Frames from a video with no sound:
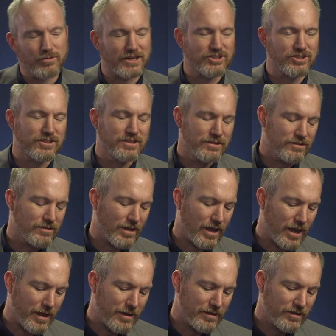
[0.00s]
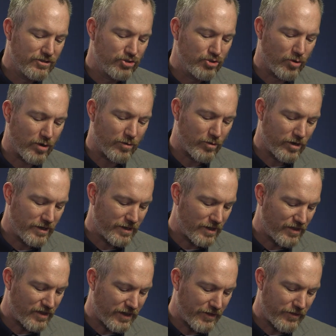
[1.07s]
question, uh, short one.
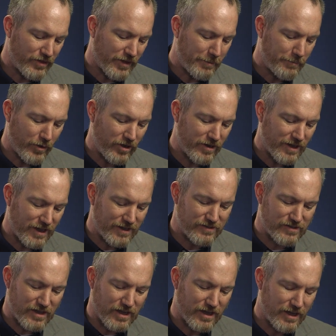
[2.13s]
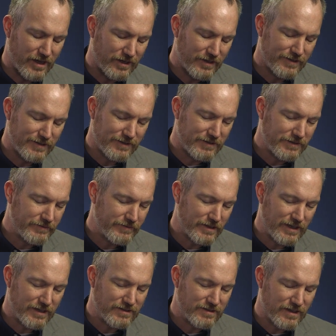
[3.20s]
The the book is uh,
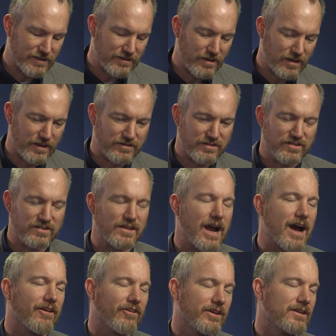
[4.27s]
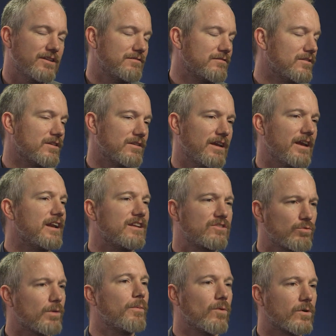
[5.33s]
it's it, it's solid and
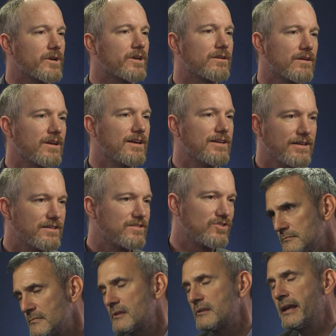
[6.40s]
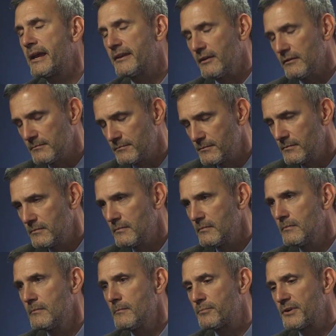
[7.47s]
it's reporting. It is just a Thank solid you. piece of
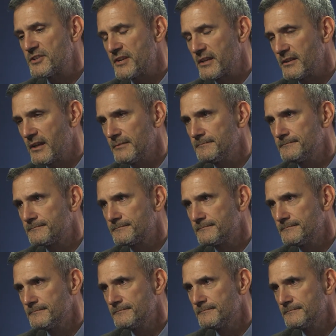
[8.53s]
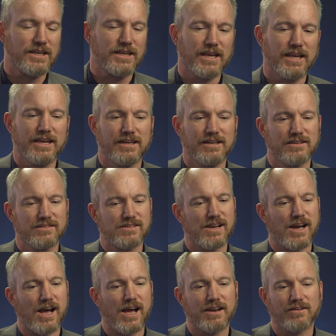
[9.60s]
reporting Appreciate that is that. interesting. It is
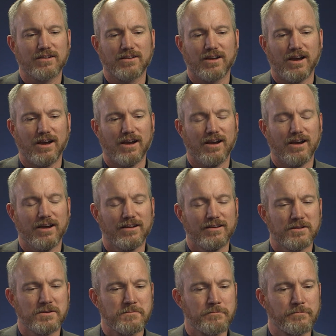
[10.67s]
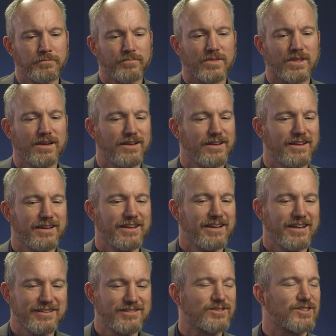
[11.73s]
not. Uh,
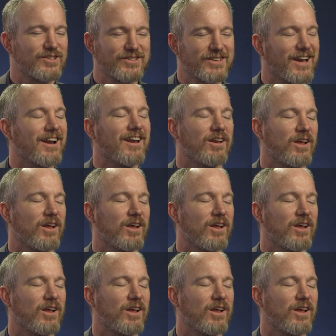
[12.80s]
it's just got